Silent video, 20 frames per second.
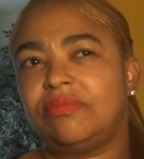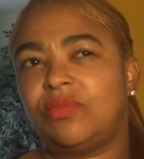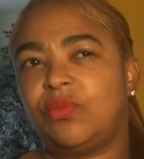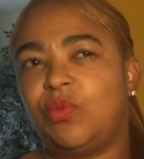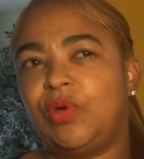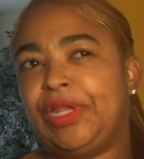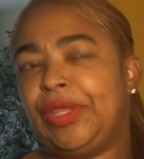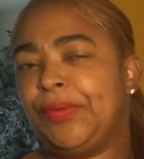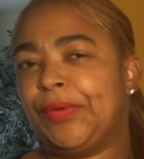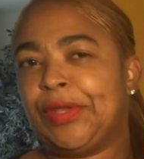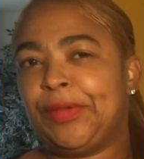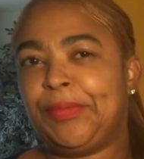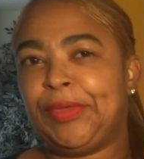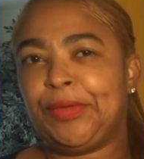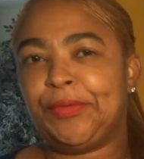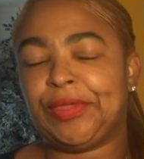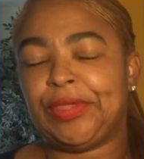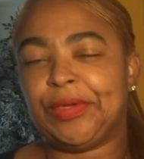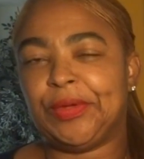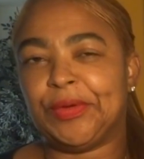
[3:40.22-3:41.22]
what do you want to
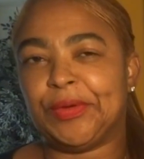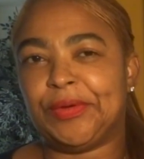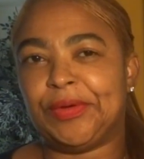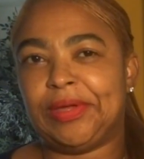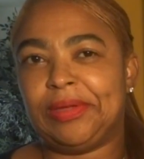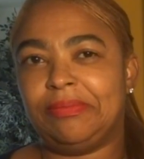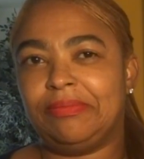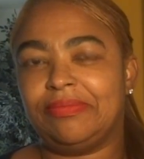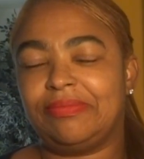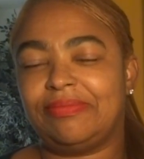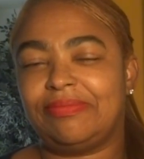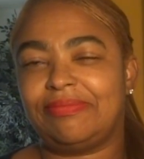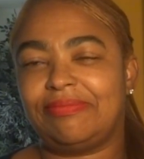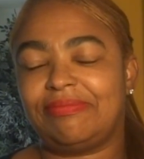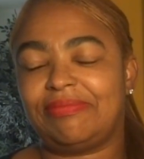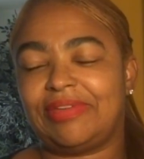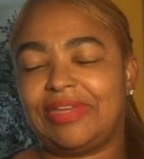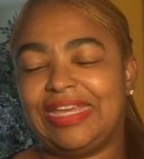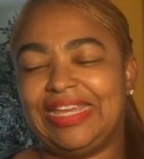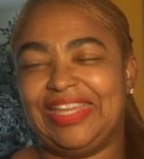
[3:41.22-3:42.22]
be when you grow up.
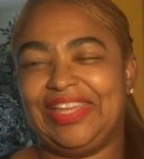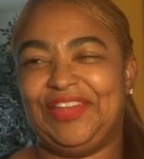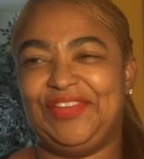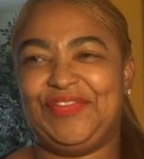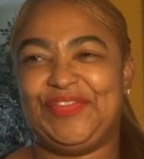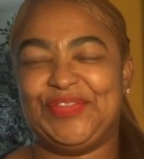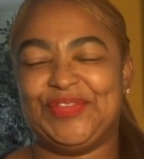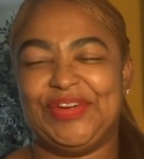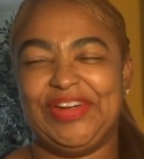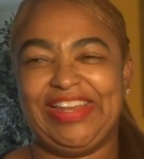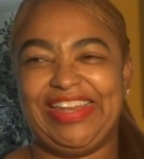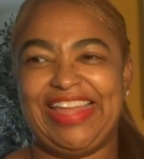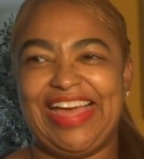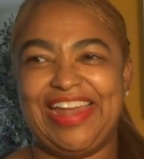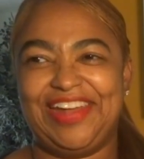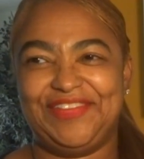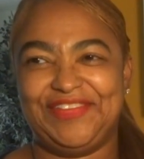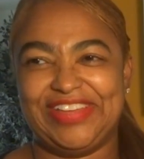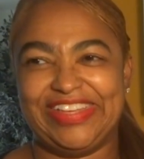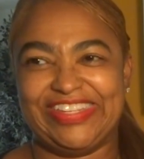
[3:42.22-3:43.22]
For a
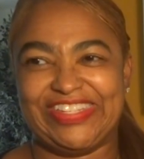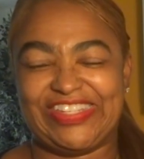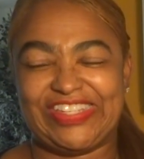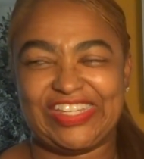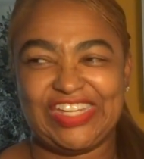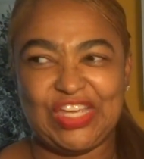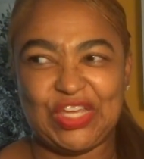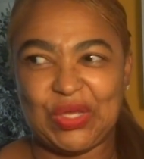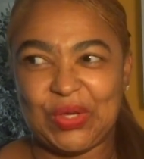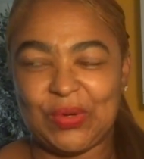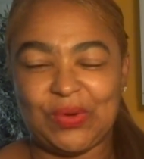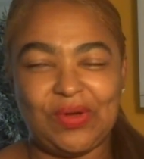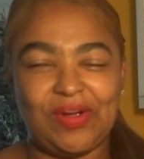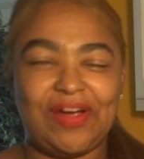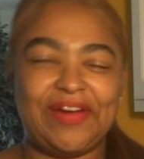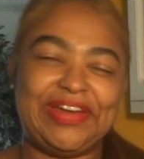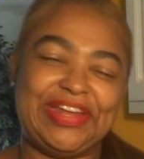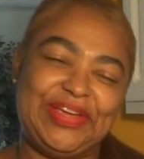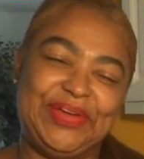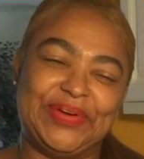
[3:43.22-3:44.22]
lot of us, we're
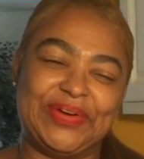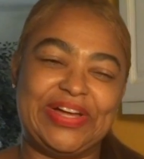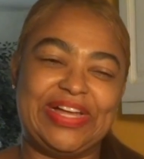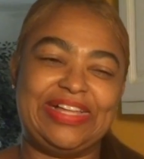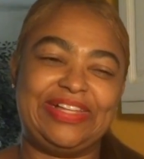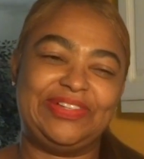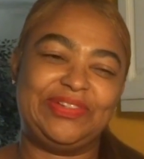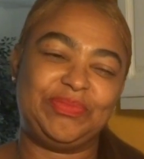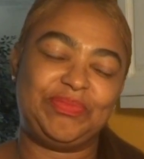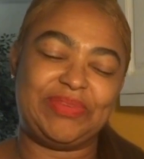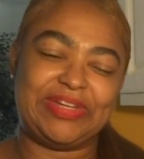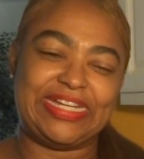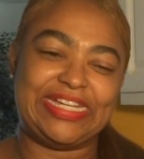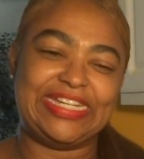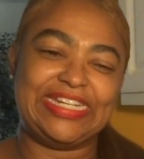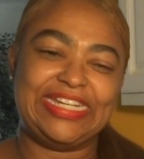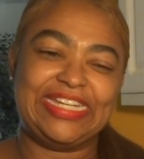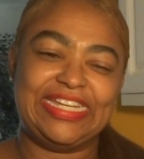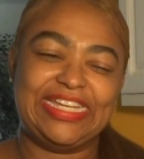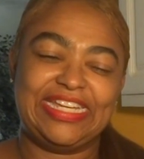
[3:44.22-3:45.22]
already grown,
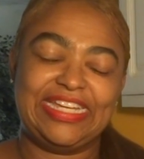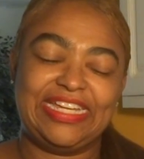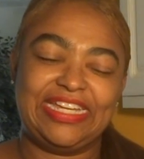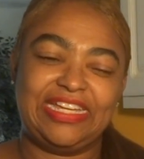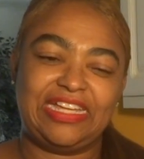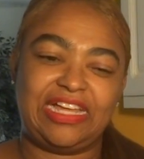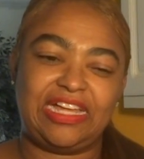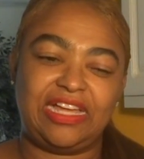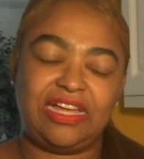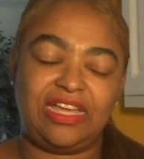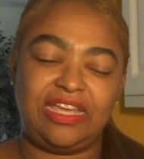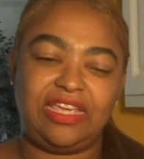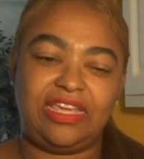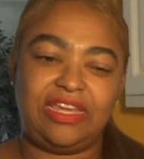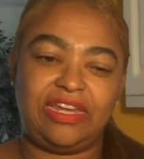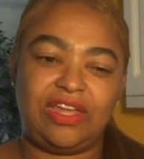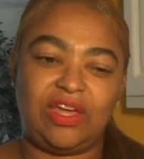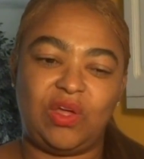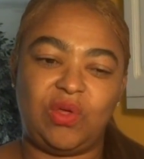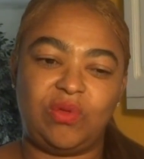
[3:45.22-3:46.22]
but
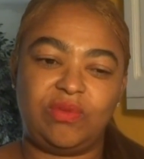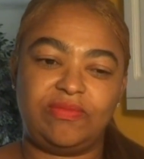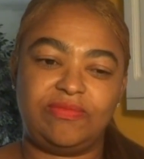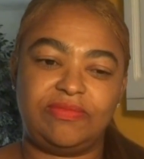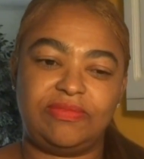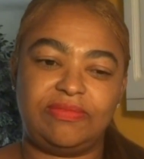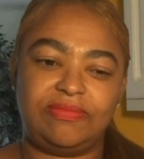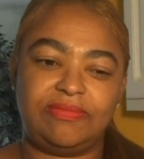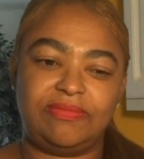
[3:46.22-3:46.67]
you know,